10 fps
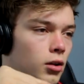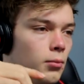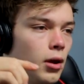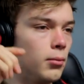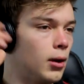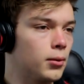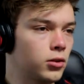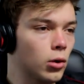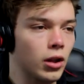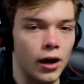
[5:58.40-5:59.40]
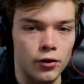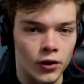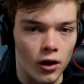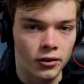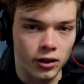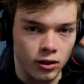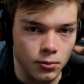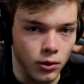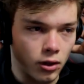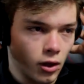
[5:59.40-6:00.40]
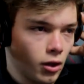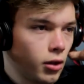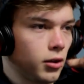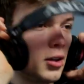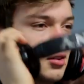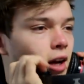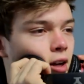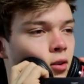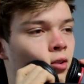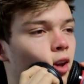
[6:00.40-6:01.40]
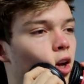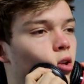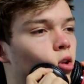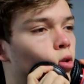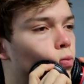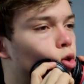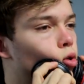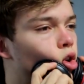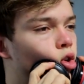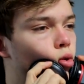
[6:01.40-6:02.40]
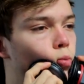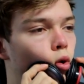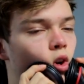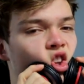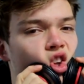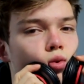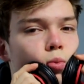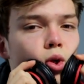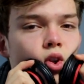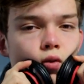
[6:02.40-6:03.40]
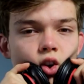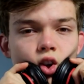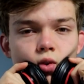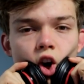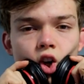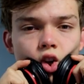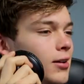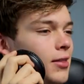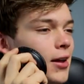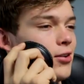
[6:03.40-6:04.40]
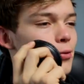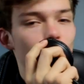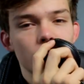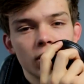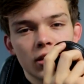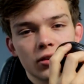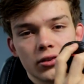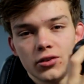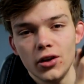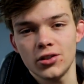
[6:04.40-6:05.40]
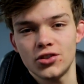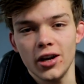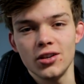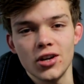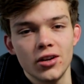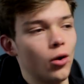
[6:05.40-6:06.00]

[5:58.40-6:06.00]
maybe maybe totally out of context, but this guy just said, you, you need some more intense music this, right? And then the music does not change at